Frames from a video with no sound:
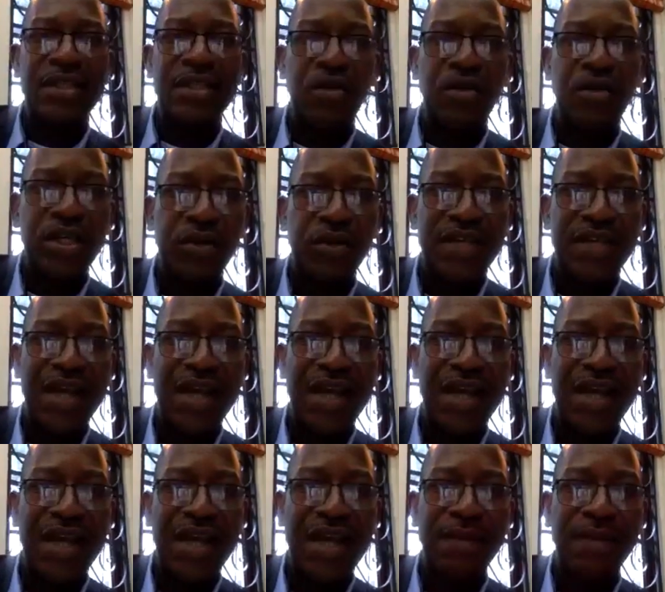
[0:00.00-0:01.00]
to me that, look,
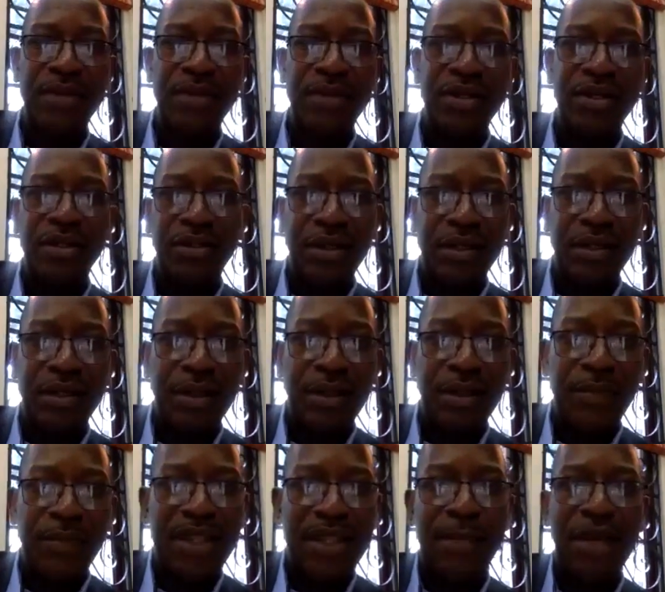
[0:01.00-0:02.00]
this thing is a waste of
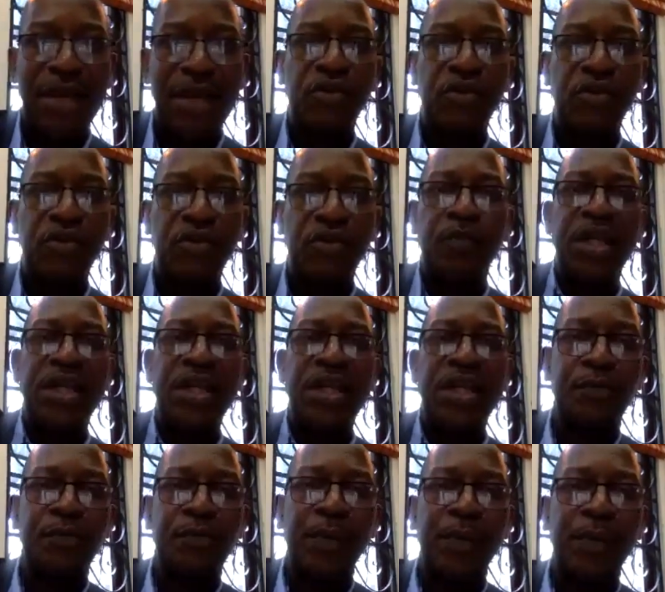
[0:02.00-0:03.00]
time.
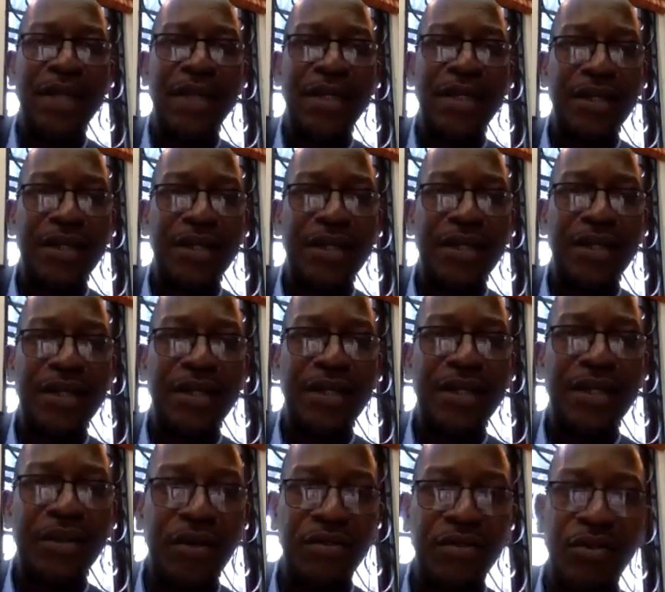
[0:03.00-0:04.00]
I mean, the amount of money
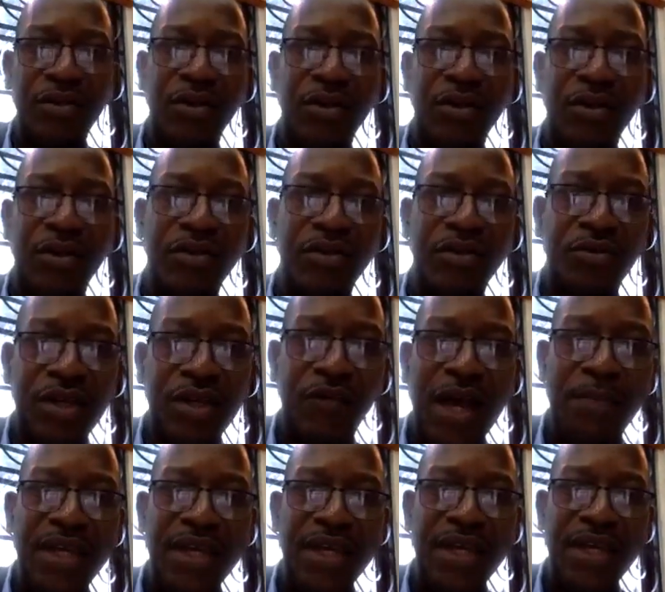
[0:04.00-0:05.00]
you are spending
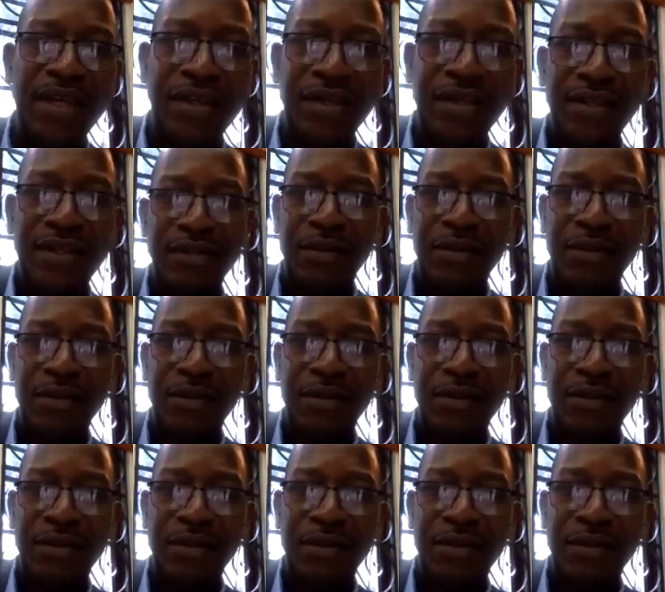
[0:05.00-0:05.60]
on going